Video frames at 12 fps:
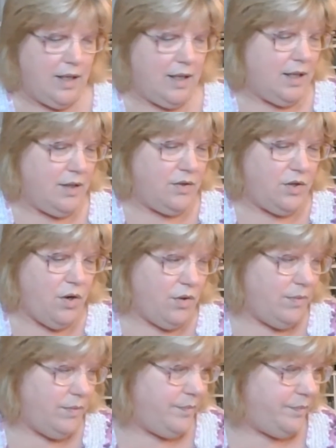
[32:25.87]
So
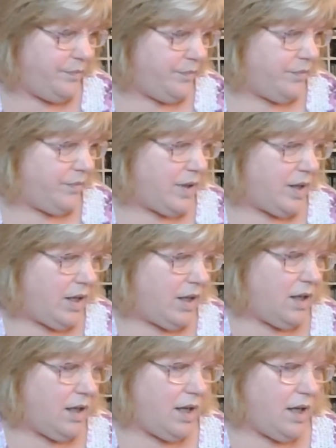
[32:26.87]

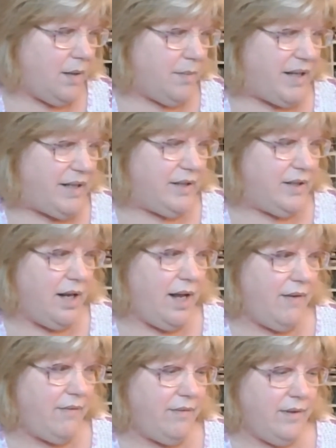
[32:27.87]
I didn't
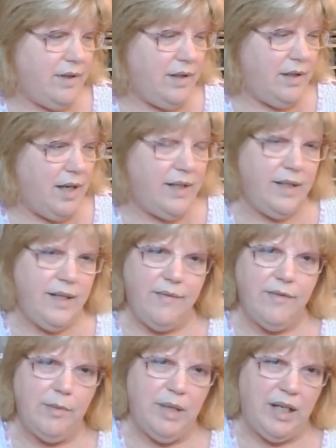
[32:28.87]
have
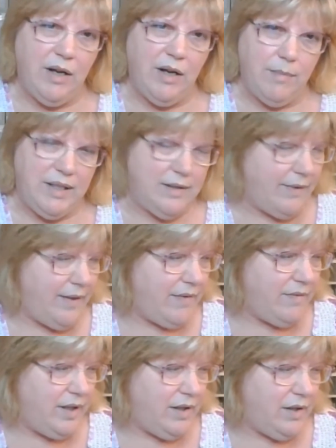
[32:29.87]
very many comments on that
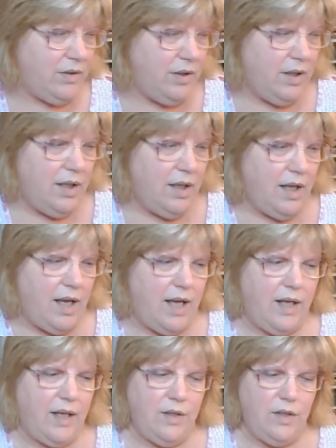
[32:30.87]
video,
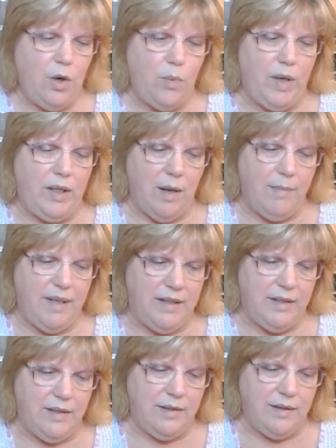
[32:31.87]
and no one
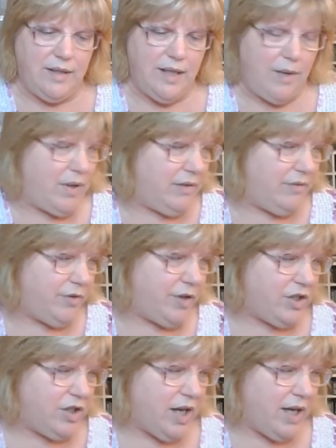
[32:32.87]
commented that they wanted
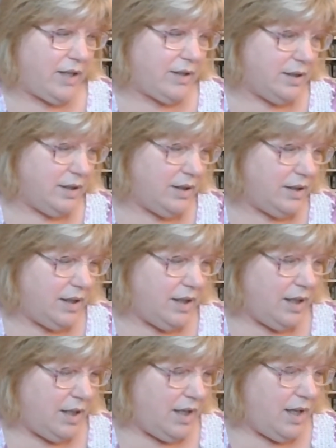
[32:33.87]
Fresh Cut.
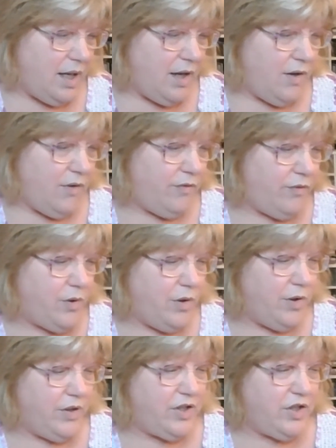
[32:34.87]

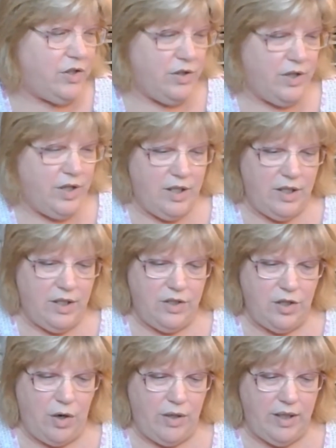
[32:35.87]
For the
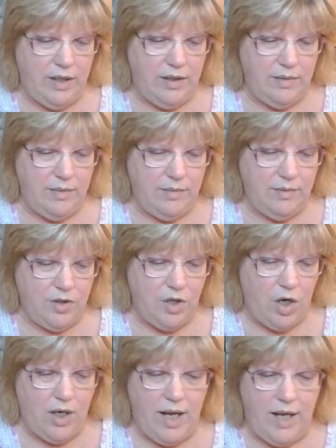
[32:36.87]
Jardin,
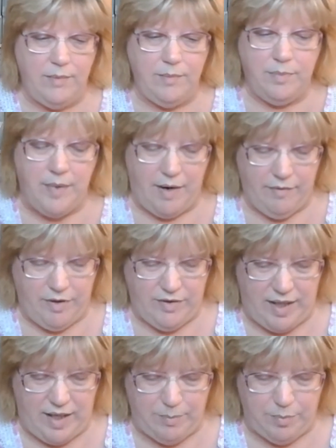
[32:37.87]
however you
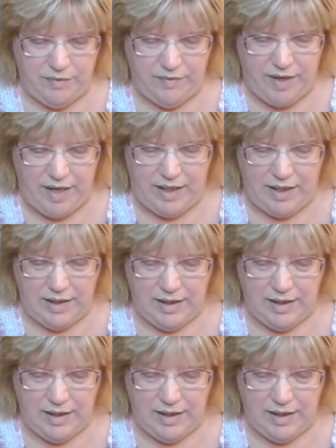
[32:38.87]
say it, Privé